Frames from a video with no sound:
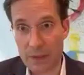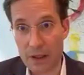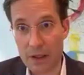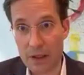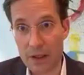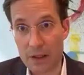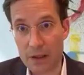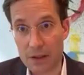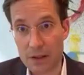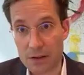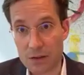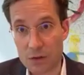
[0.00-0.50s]

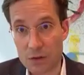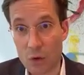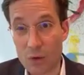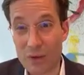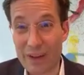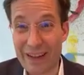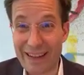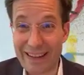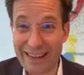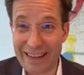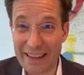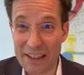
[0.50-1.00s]
So,
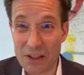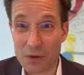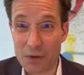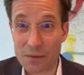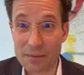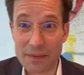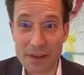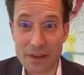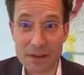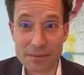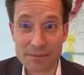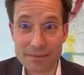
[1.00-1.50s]
you know,
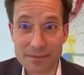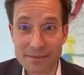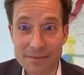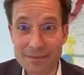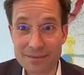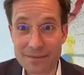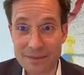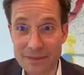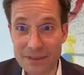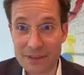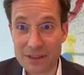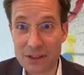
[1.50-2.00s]
you,
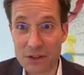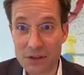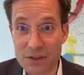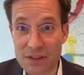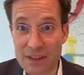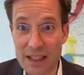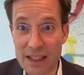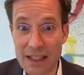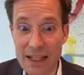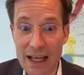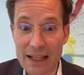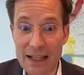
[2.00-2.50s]
you see
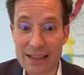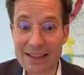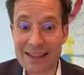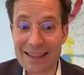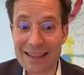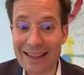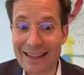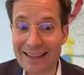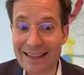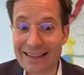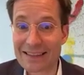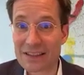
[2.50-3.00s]
that
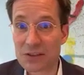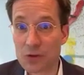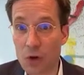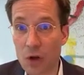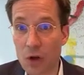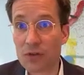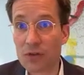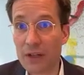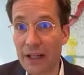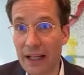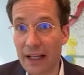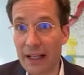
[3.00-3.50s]
it's not
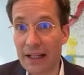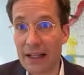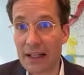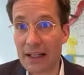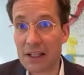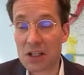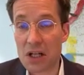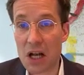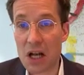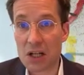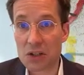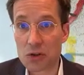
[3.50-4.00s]
really an
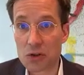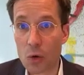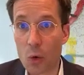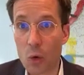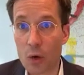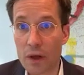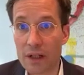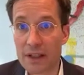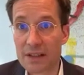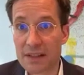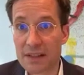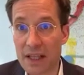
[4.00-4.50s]
international
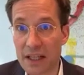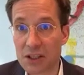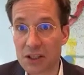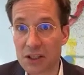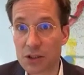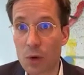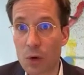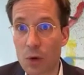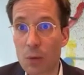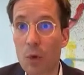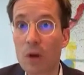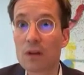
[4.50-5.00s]
organization where
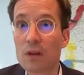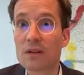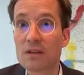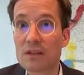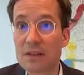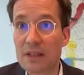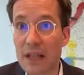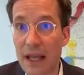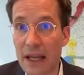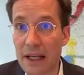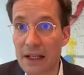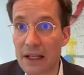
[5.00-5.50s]
one
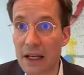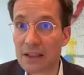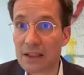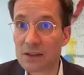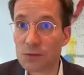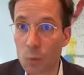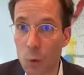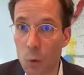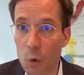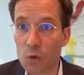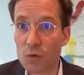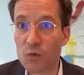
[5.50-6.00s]
state has
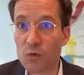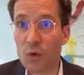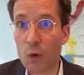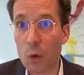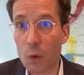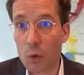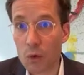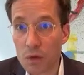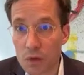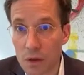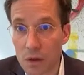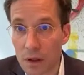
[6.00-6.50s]
one vote,
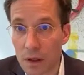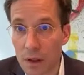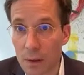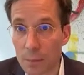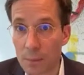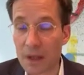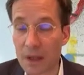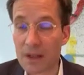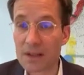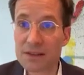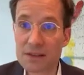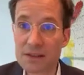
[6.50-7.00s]
but
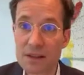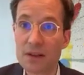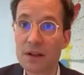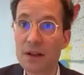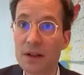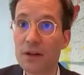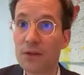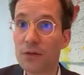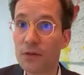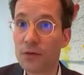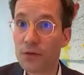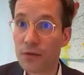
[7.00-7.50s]
it's a
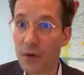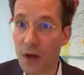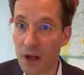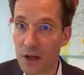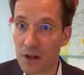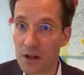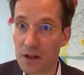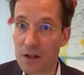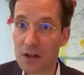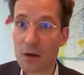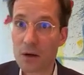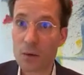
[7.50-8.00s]
fund
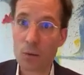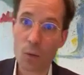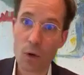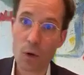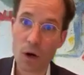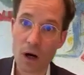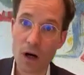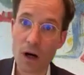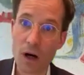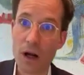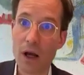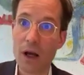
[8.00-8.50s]

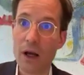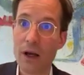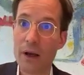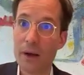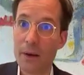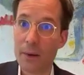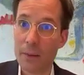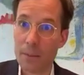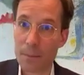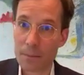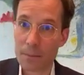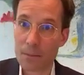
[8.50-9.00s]
where
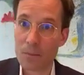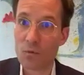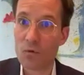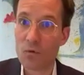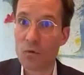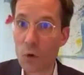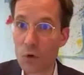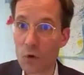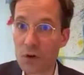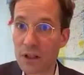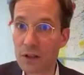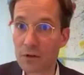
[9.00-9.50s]

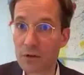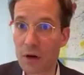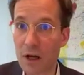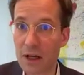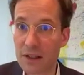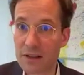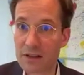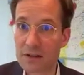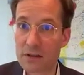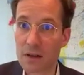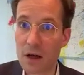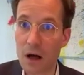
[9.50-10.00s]
voting rights
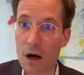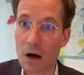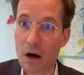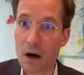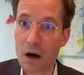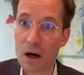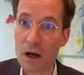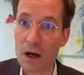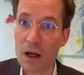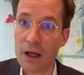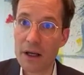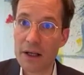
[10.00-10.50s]
are
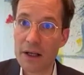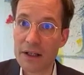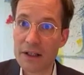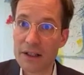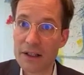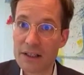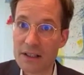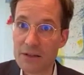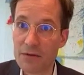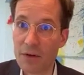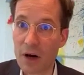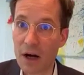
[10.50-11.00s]

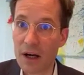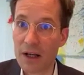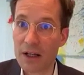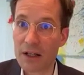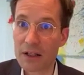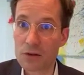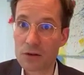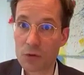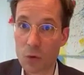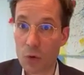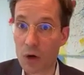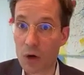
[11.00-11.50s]
divided
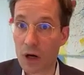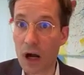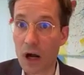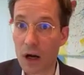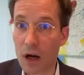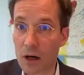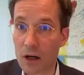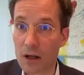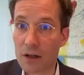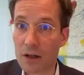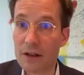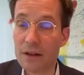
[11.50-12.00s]
or are
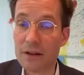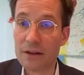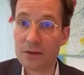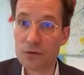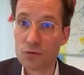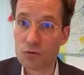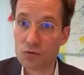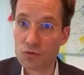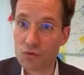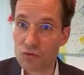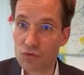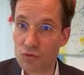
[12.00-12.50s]
uh,
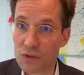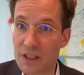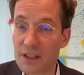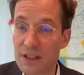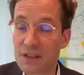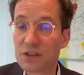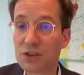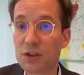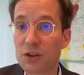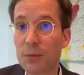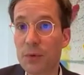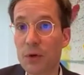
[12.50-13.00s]

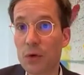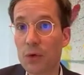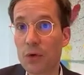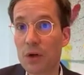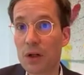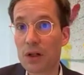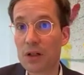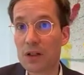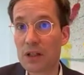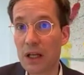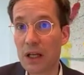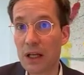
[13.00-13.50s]
distributed
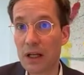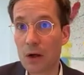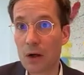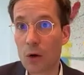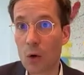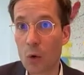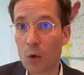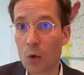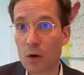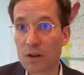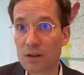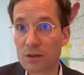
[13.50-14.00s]
in
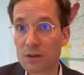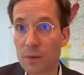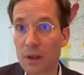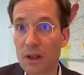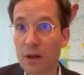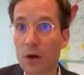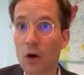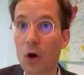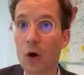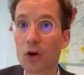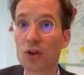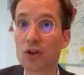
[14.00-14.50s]
accordance with the
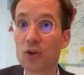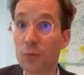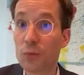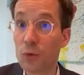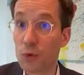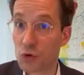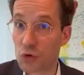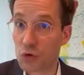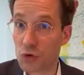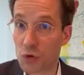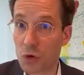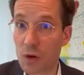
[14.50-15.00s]
contribution
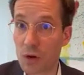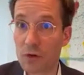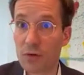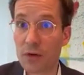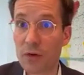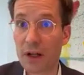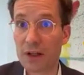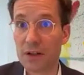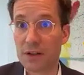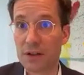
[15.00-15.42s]
to the fund